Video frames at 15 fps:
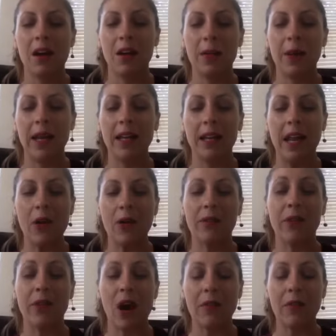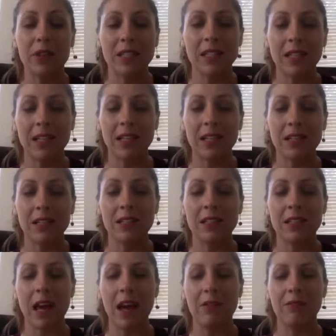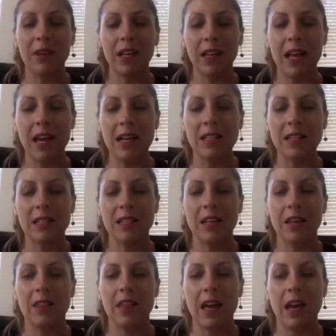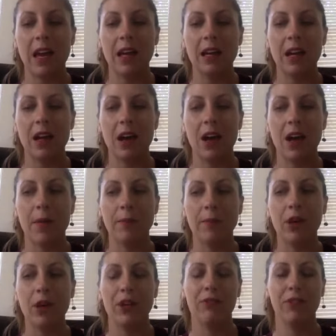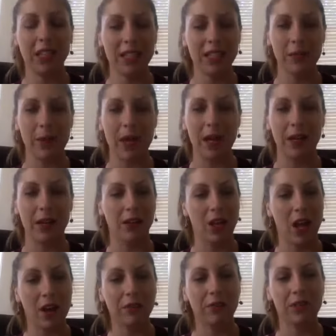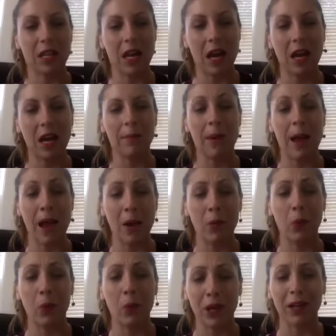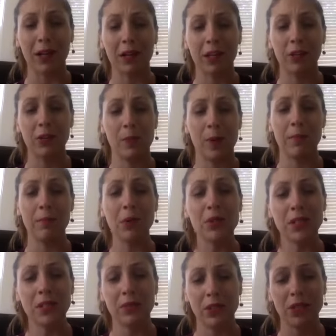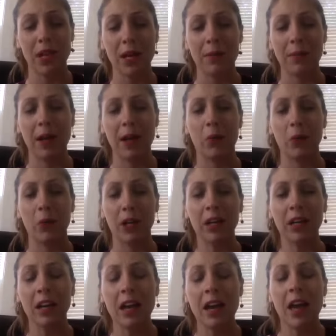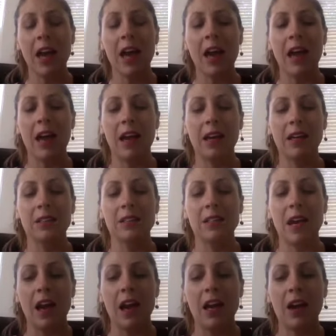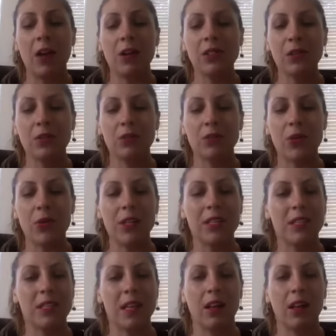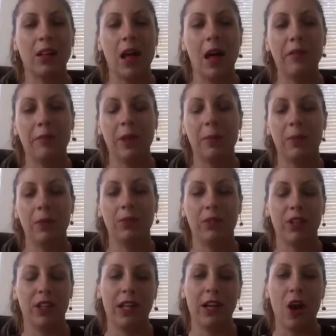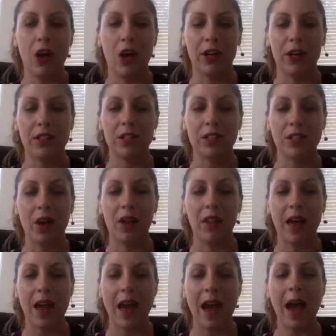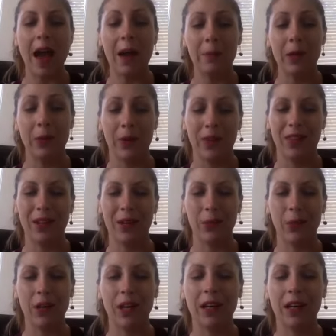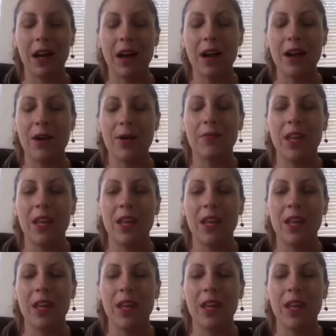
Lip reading: in and out of offices, I realized that, you really spend a lot of time at work. You spend most of your time at work. And I also noticed that a lot of people really aren't all that happy with their work. And